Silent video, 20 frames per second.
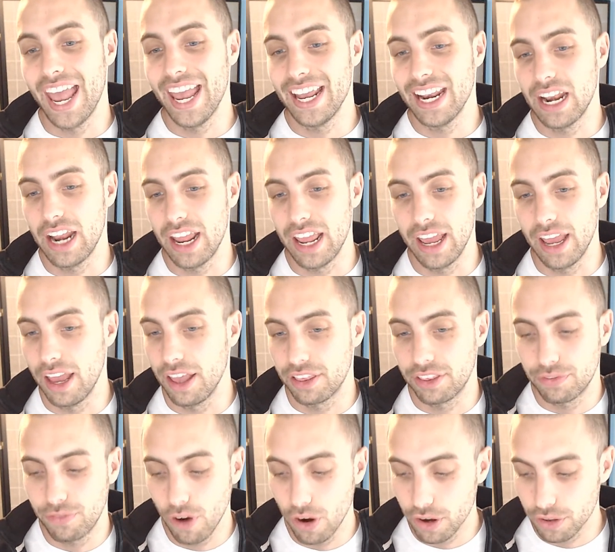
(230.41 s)
And
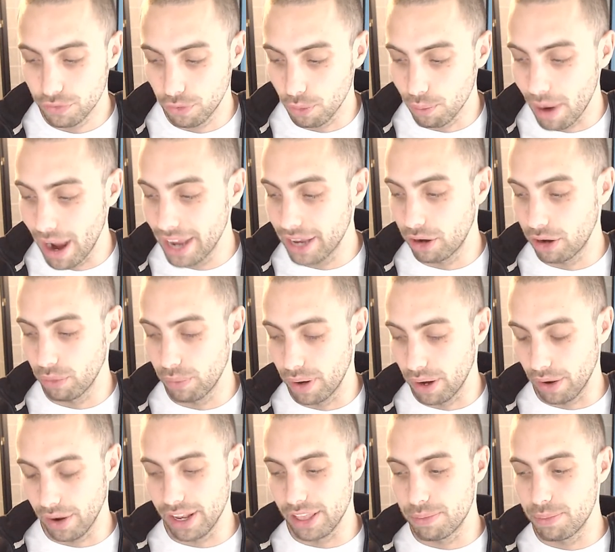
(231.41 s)
as far as for my career,